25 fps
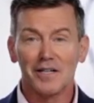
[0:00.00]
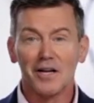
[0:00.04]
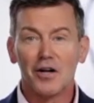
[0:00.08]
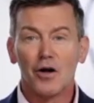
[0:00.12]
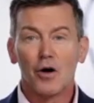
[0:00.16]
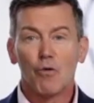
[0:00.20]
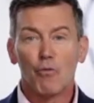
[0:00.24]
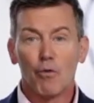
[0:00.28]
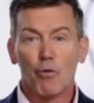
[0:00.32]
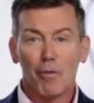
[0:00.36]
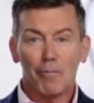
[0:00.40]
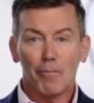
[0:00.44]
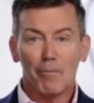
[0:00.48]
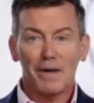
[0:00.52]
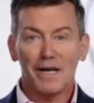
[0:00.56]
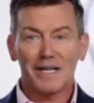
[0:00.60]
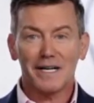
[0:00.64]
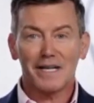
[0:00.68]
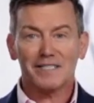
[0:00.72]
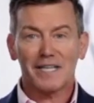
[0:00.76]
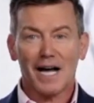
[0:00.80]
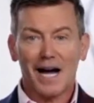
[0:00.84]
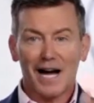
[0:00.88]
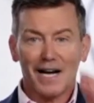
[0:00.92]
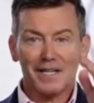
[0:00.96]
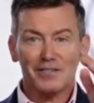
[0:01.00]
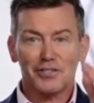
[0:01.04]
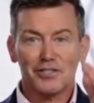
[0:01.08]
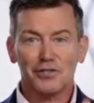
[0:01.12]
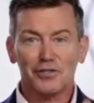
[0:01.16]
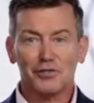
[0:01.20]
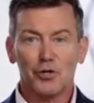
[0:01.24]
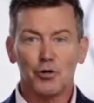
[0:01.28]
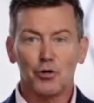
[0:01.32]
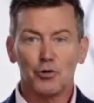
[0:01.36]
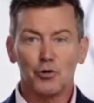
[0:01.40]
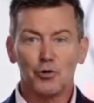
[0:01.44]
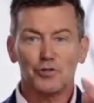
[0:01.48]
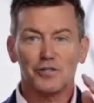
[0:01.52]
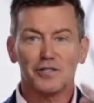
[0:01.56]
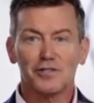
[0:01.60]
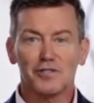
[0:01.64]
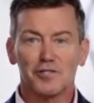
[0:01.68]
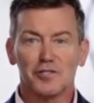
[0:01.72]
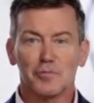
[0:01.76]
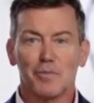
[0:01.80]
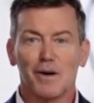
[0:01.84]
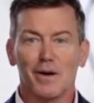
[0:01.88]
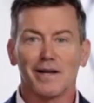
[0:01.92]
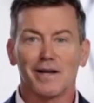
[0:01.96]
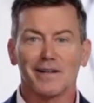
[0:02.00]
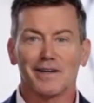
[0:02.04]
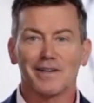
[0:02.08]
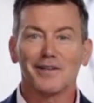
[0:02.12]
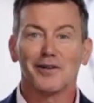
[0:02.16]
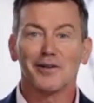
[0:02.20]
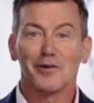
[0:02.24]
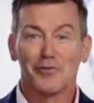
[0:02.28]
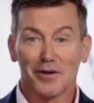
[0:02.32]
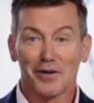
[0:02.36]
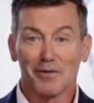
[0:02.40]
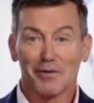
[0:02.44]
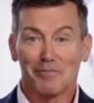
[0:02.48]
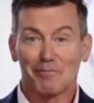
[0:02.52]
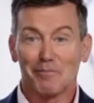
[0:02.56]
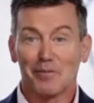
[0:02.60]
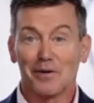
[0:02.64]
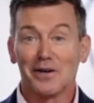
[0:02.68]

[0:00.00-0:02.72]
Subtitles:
what makes oxytocin spike, the